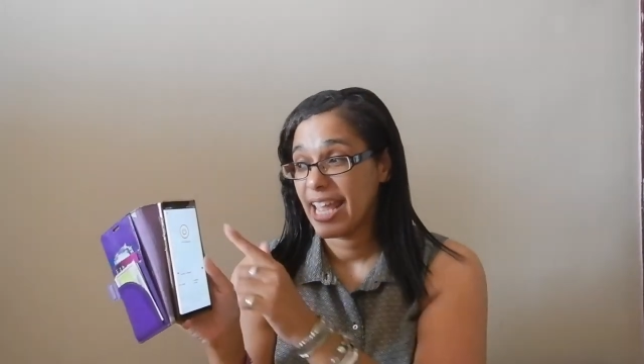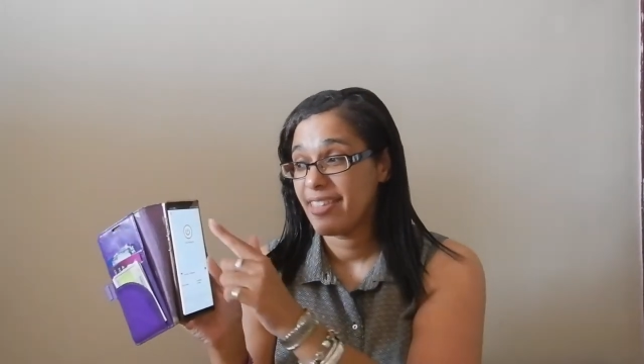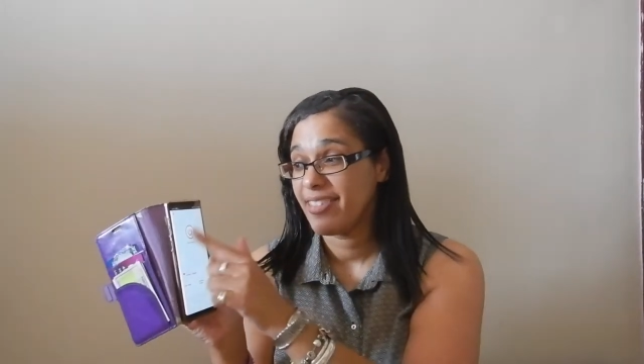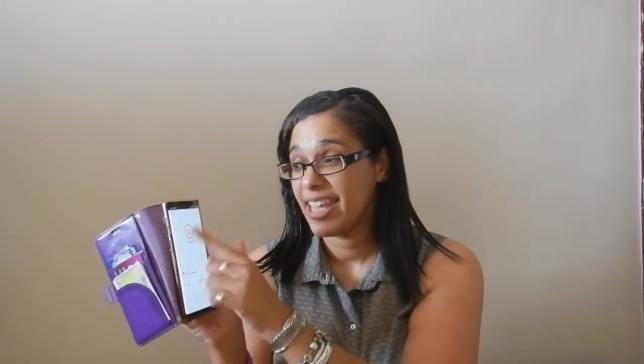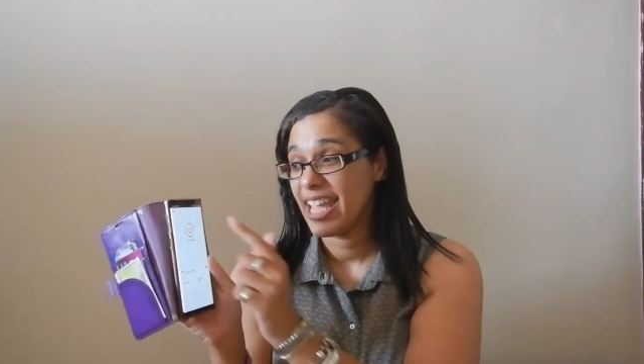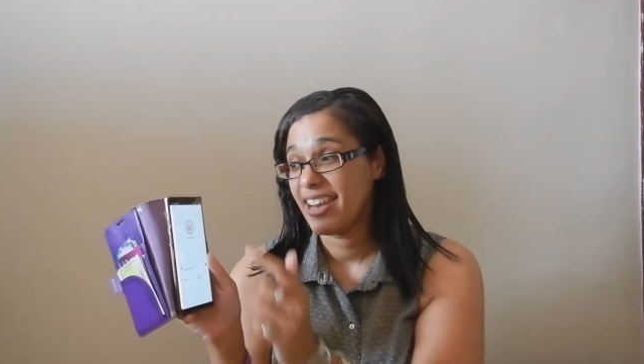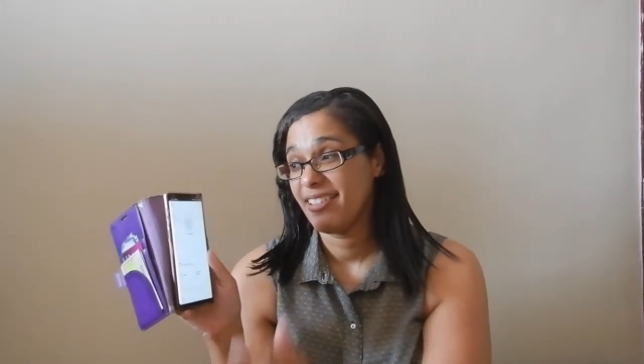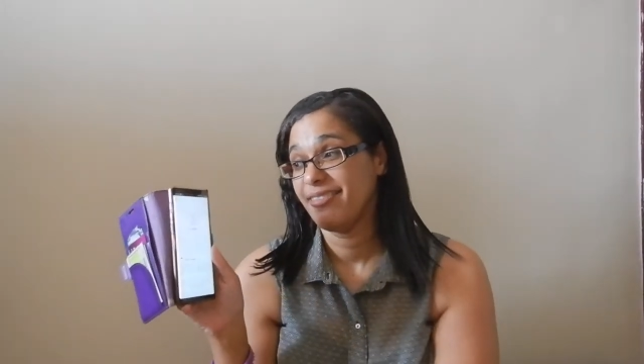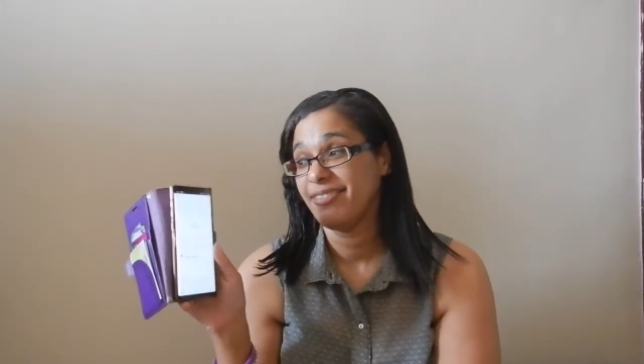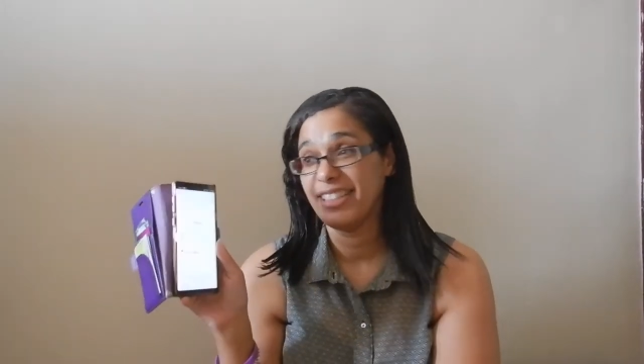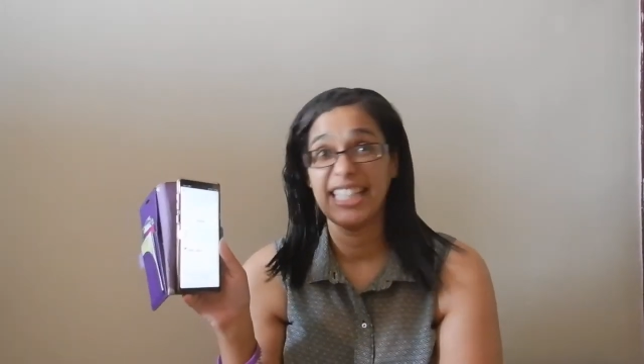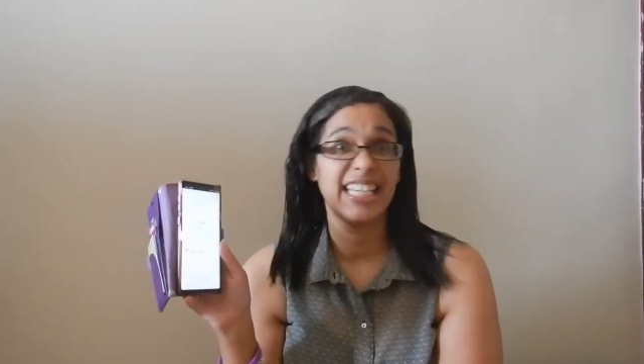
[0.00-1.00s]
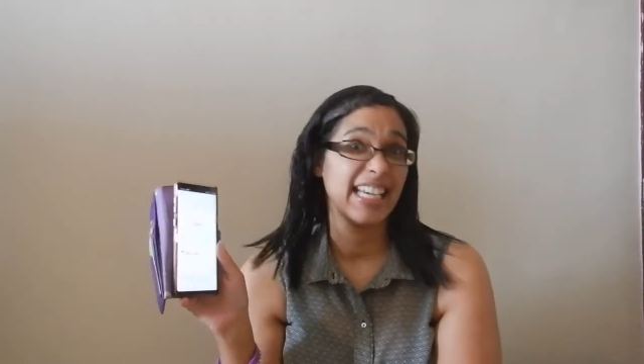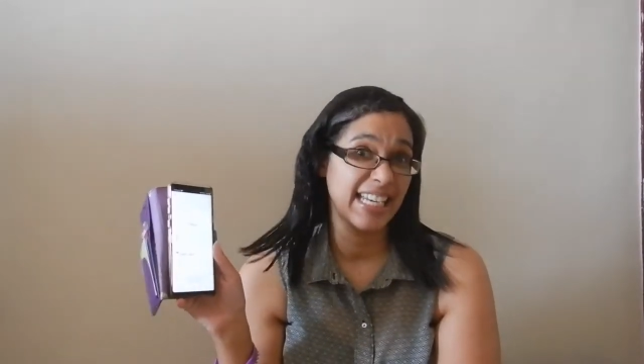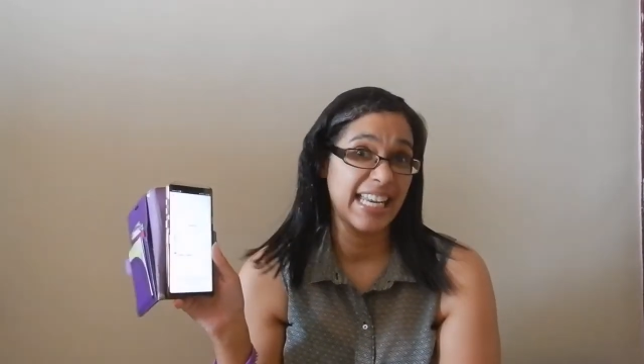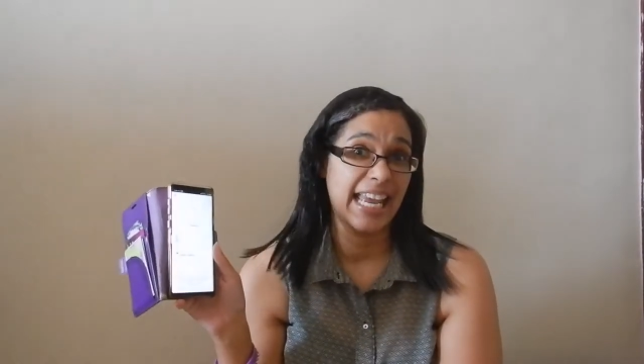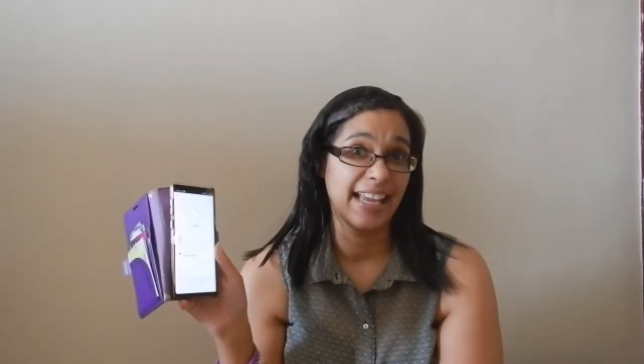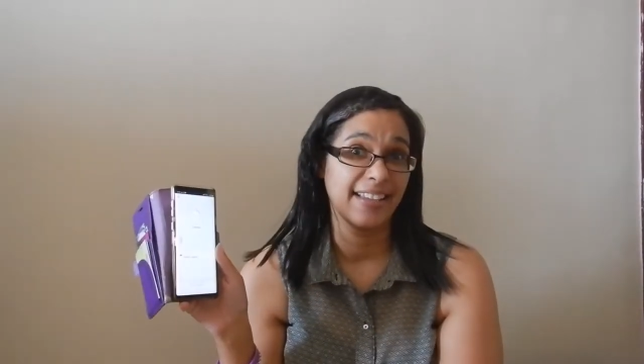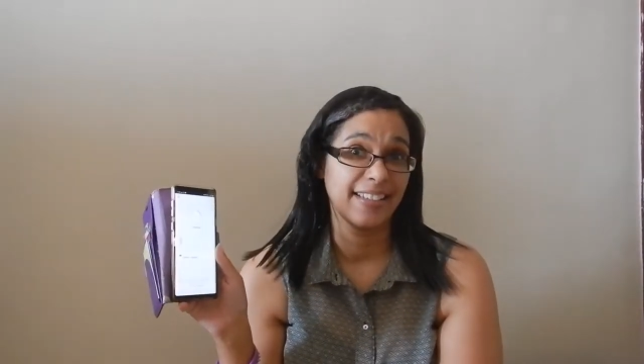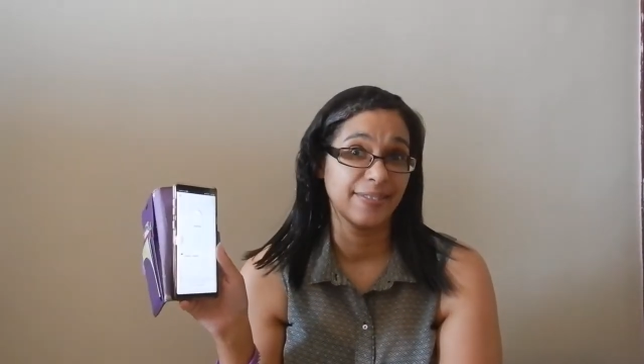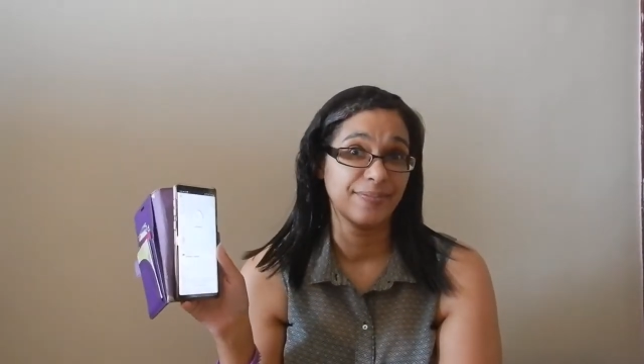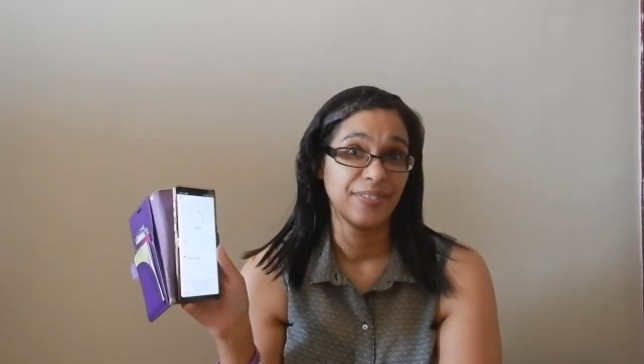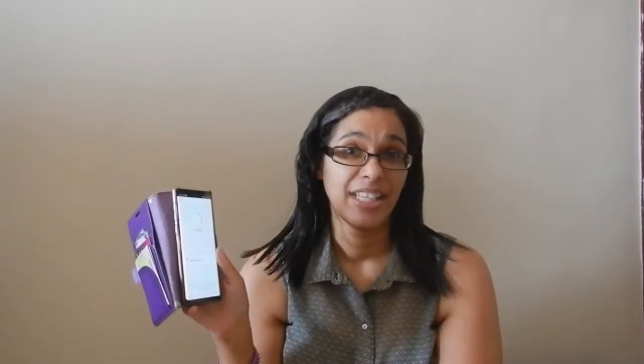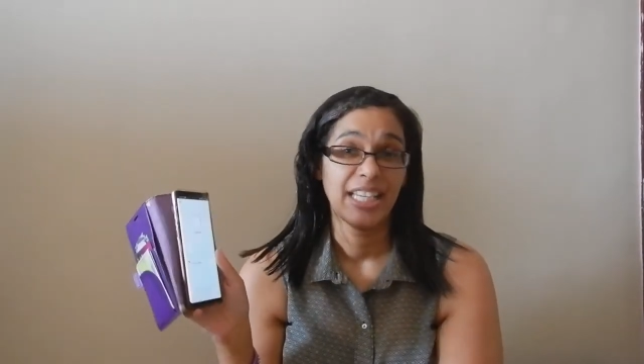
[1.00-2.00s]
and then connect